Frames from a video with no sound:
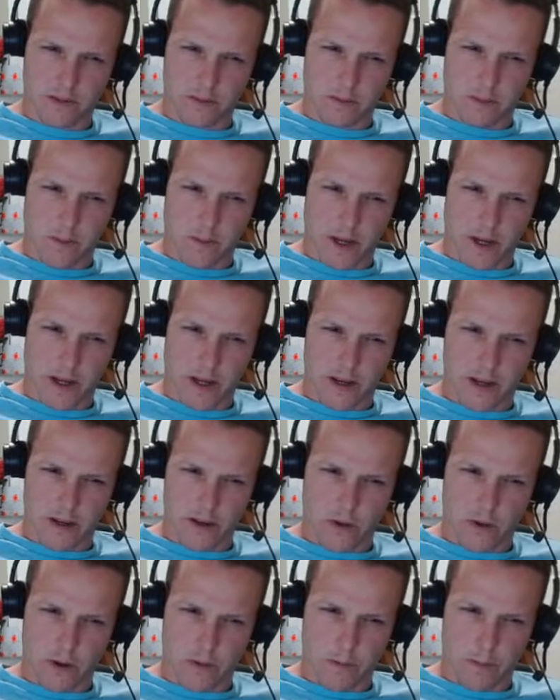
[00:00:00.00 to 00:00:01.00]
MiG,
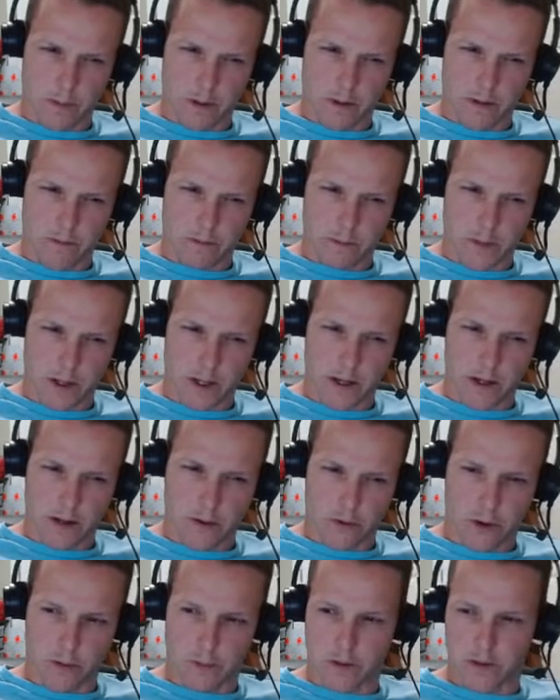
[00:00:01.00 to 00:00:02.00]
Griffin,
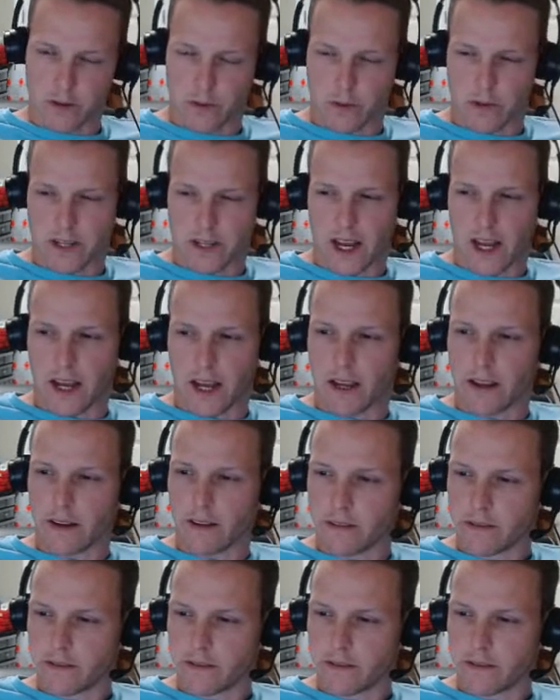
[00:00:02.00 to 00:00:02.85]
so we're tied.